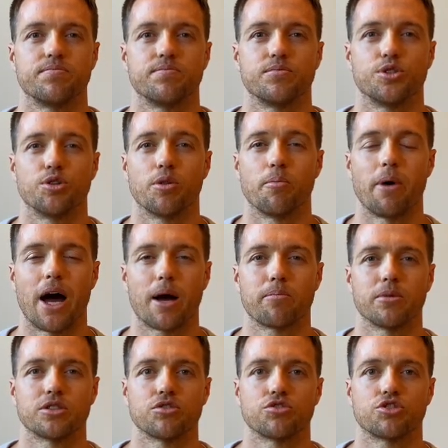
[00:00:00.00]
Do the back
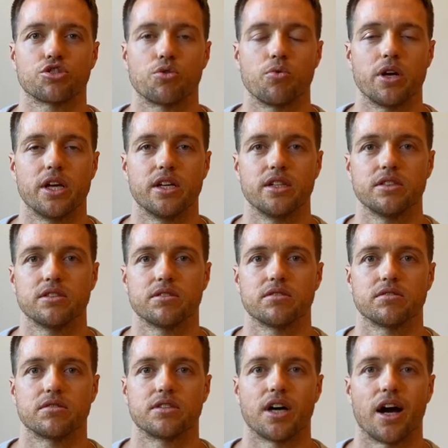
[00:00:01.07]
muscles squeeze,
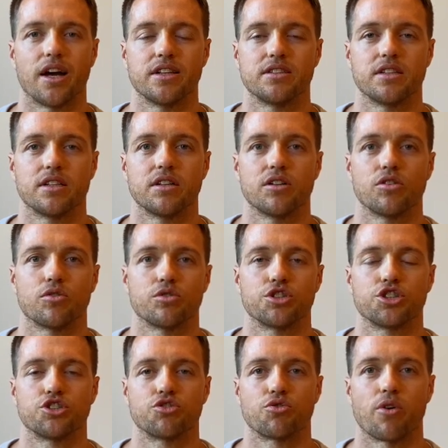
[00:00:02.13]
tighten, or
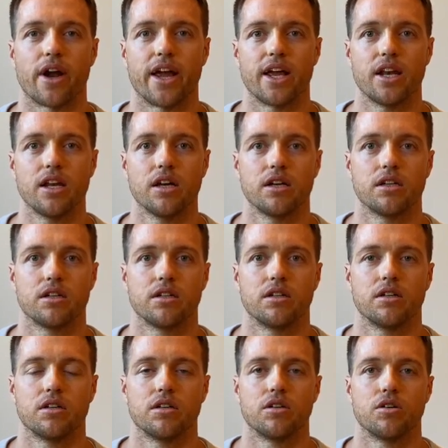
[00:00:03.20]
strain,
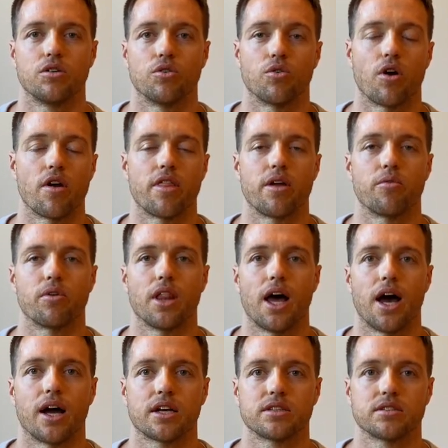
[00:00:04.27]
or are they
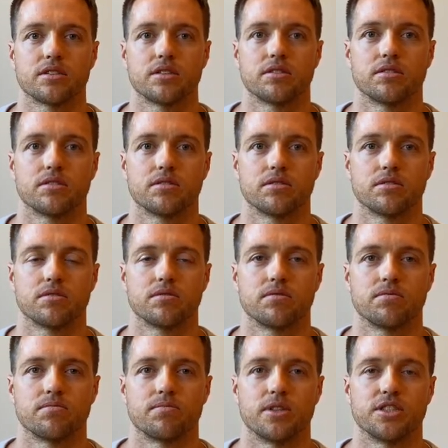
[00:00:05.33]
relaxed?
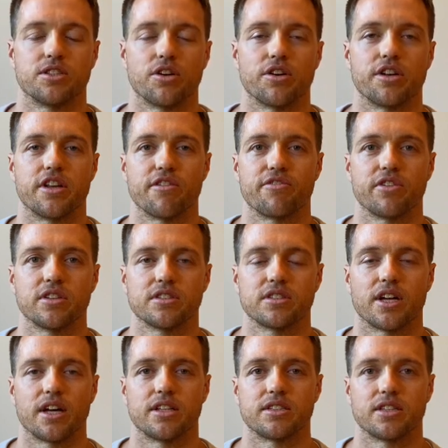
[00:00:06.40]
Is there a difference
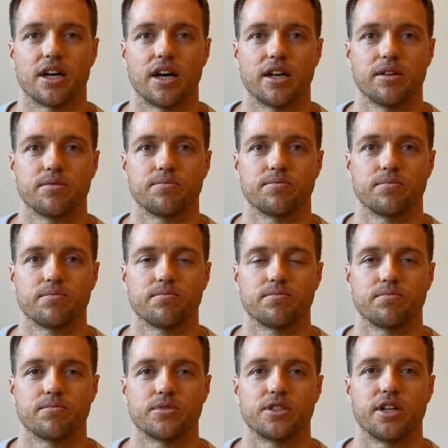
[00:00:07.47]
side to side?
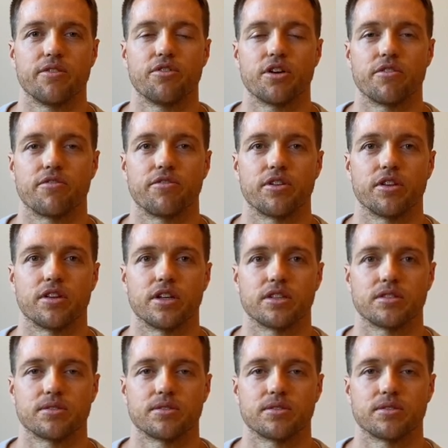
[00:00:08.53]
See if you can feel this.